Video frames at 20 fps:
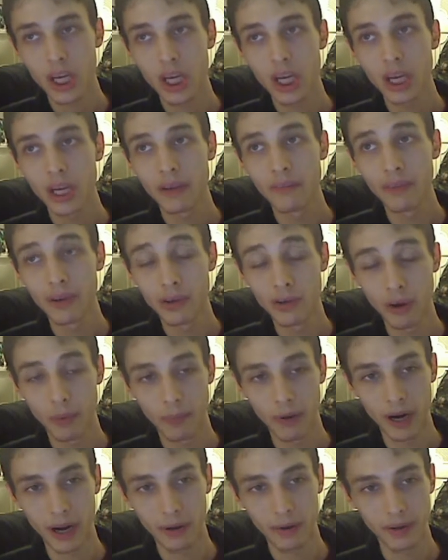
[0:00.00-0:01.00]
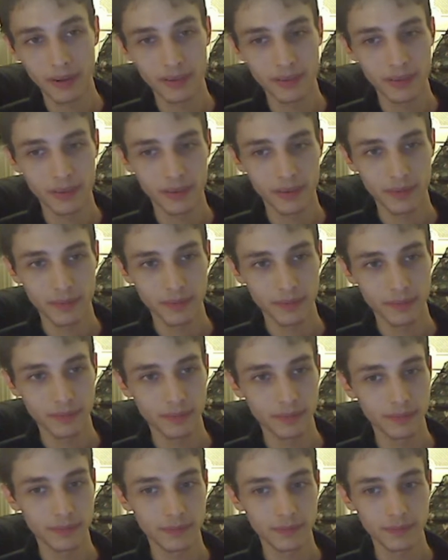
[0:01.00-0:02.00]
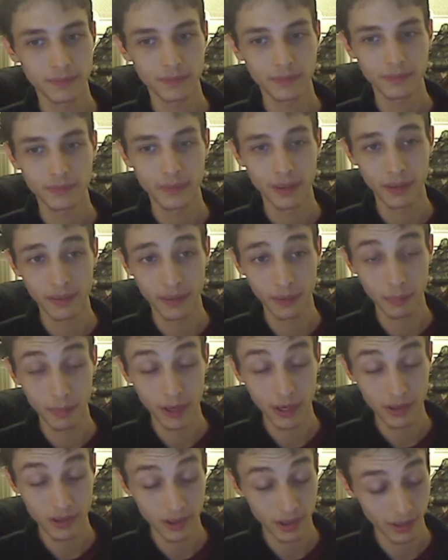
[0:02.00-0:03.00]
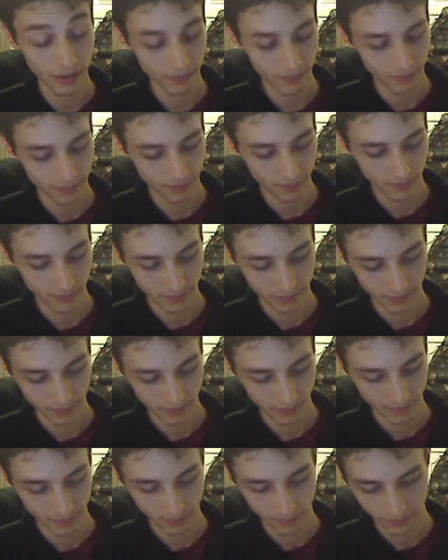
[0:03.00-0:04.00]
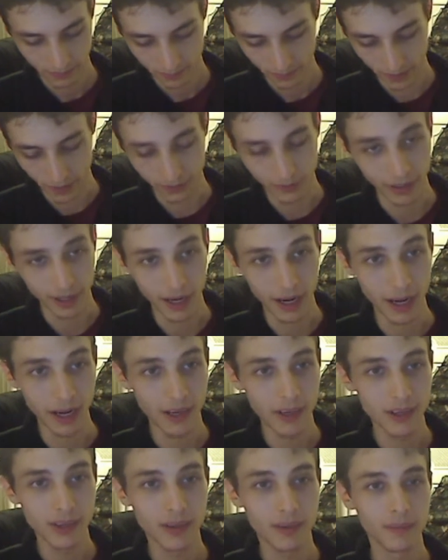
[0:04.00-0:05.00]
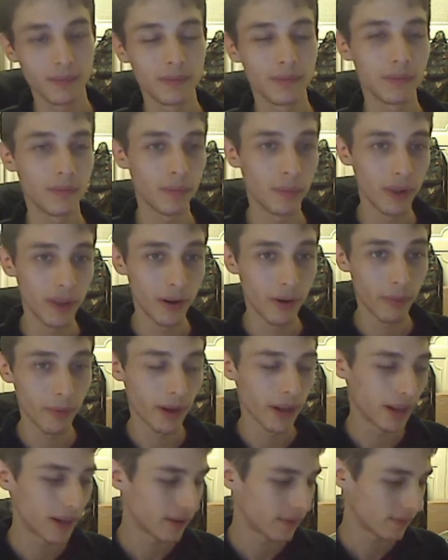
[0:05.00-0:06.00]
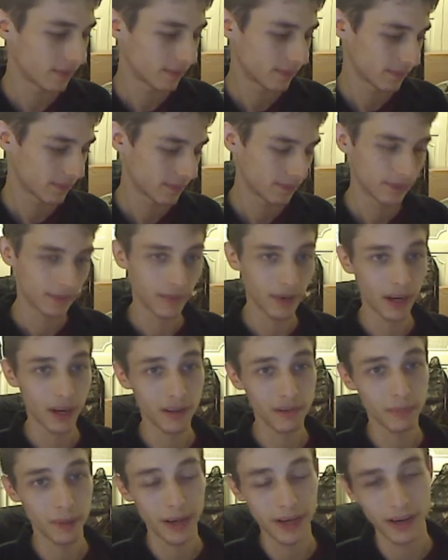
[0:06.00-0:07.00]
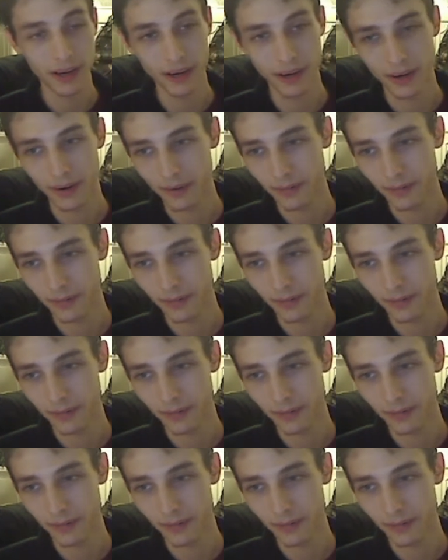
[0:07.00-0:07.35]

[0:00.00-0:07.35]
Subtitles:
visual prowess is diminishing as I age, wither away, and as my hair